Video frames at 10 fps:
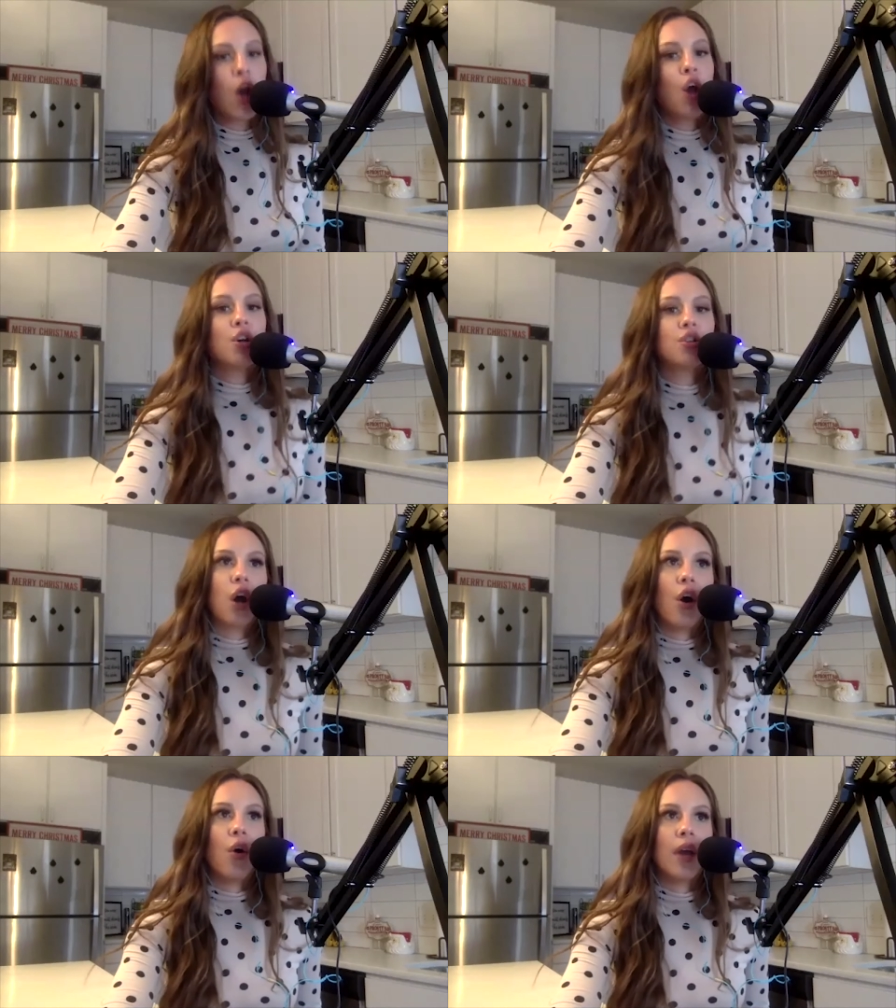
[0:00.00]

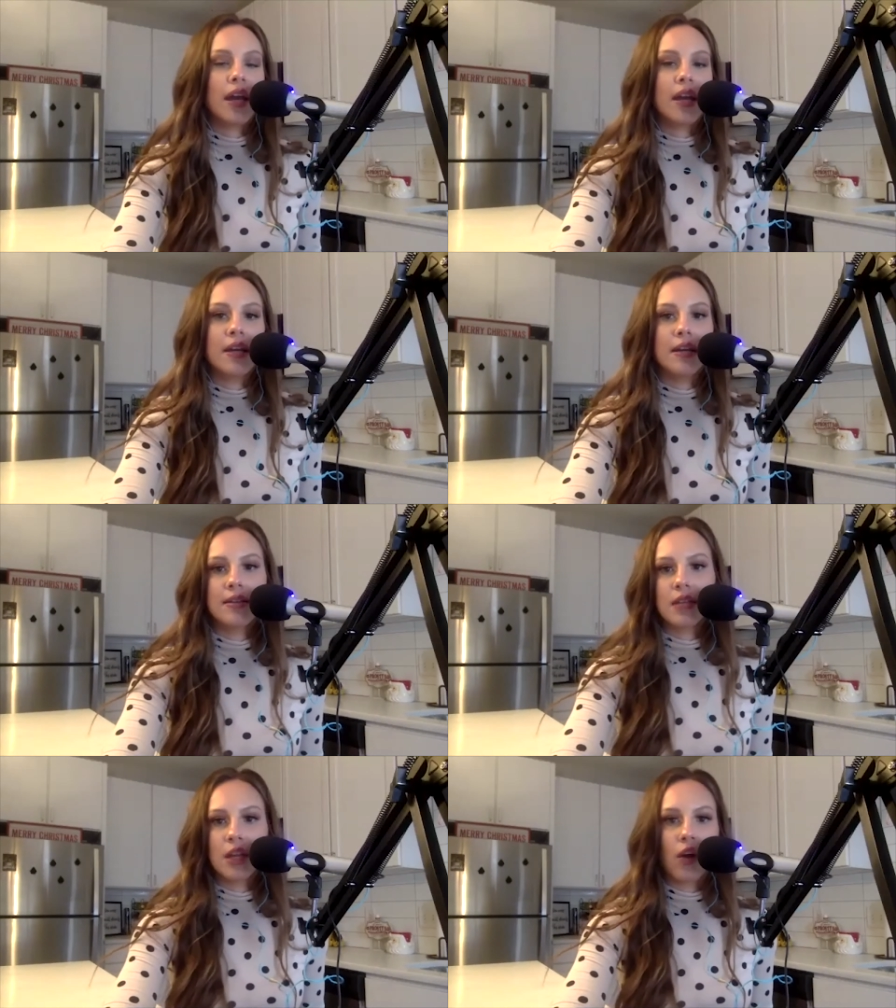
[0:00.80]
So it
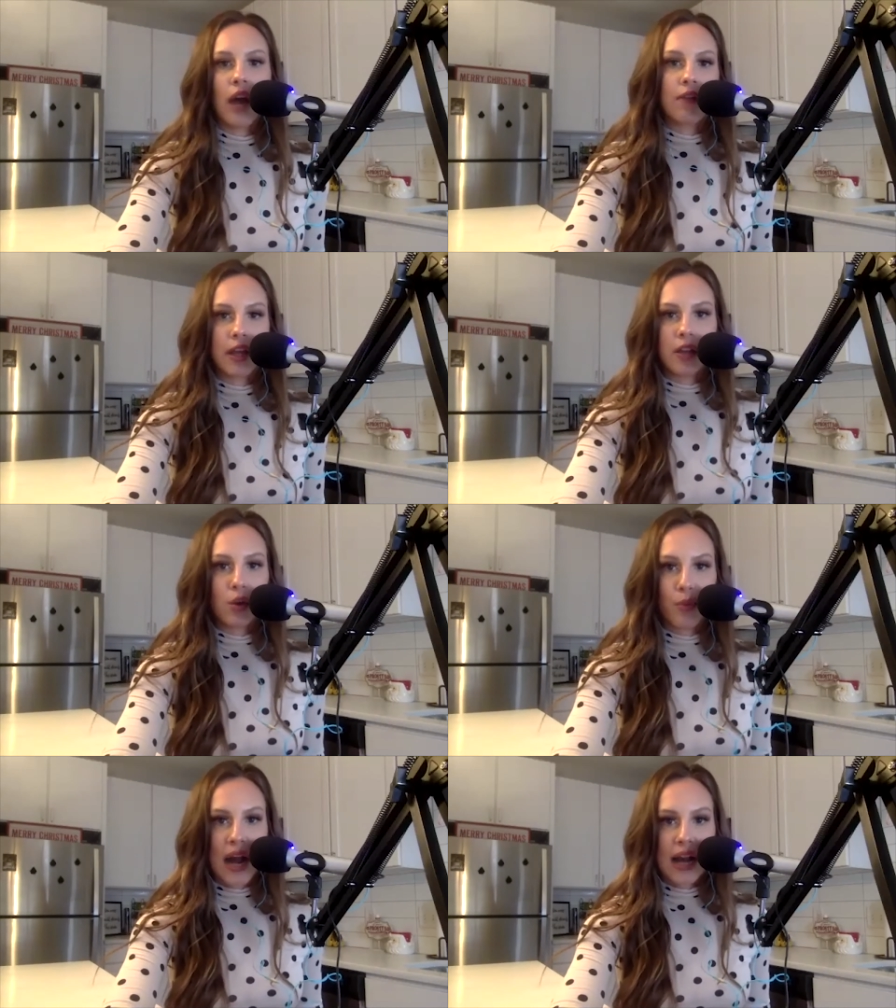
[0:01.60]
is, you know, kind of like a little
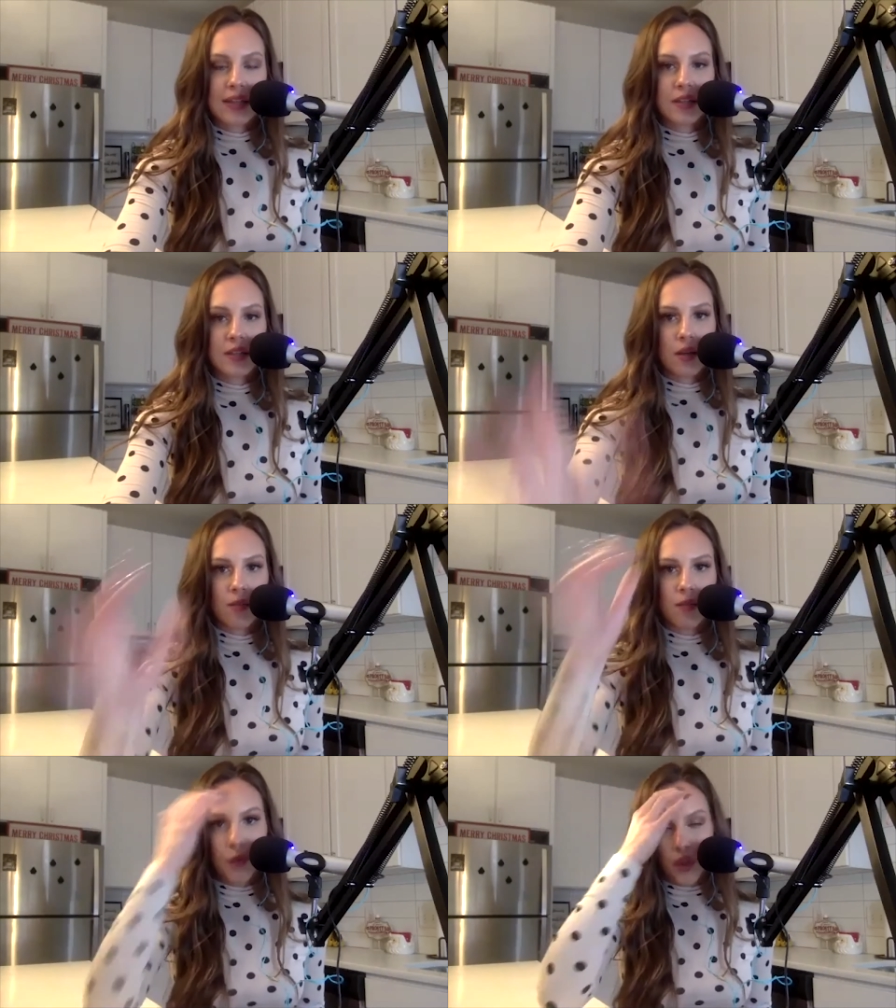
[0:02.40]
bracket
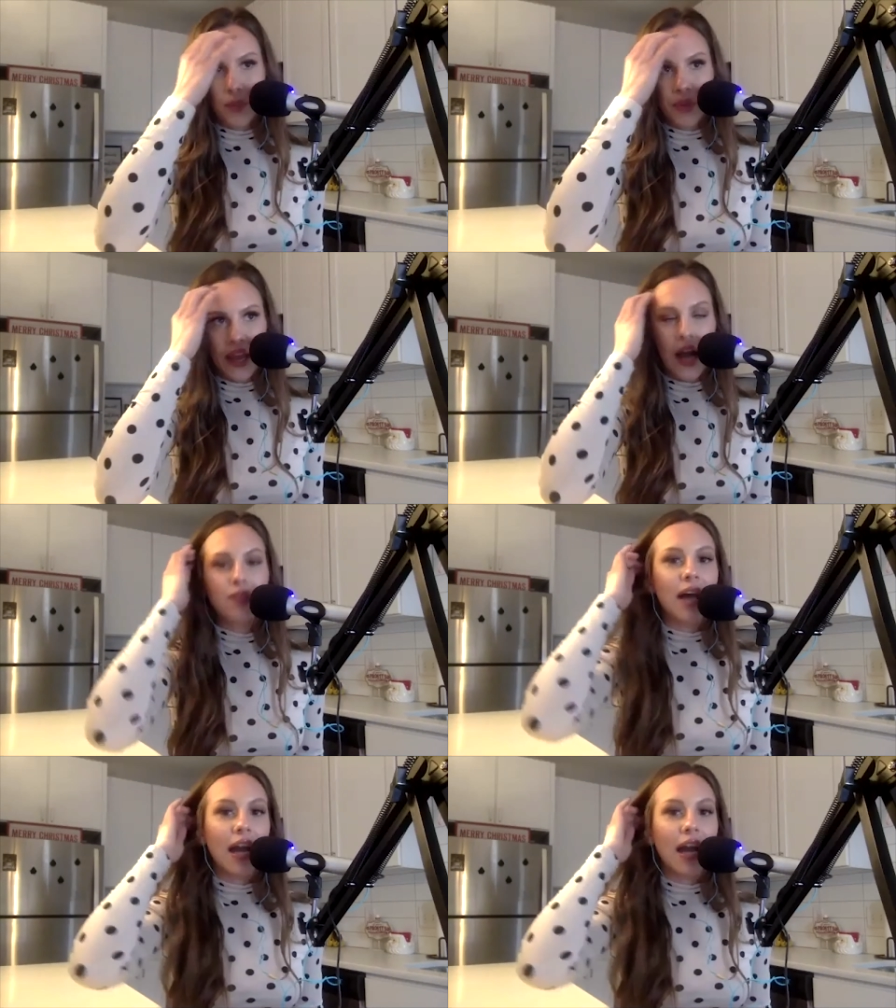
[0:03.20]
system for the playoffs.